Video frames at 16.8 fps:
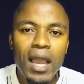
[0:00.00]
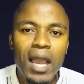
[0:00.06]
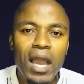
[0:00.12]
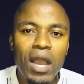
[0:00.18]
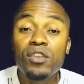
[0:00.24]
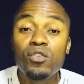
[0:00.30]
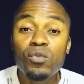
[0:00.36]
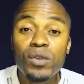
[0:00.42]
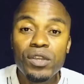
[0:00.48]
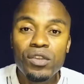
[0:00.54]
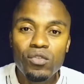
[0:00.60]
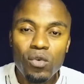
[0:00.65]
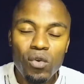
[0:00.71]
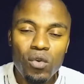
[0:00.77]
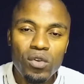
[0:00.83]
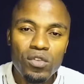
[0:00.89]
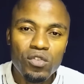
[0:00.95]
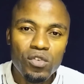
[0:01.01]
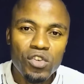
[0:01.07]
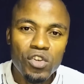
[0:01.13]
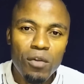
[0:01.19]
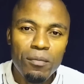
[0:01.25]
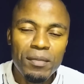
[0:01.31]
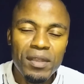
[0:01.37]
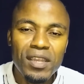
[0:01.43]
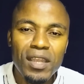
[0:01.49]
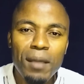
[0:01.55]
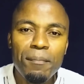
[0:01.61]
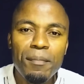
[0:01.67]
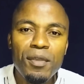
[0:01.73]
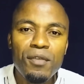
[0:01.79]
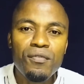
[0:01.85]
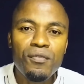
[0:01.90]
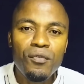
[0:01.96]
on a tweet or on social media
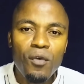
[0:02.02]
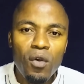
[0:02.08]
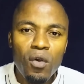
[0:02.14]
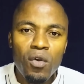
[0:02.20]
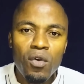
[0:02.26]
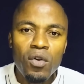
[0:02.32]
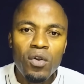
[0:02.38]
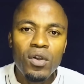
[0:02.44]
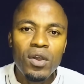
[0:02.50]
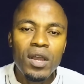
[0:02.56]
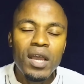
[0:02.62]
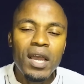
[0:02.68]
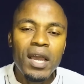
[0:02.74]
before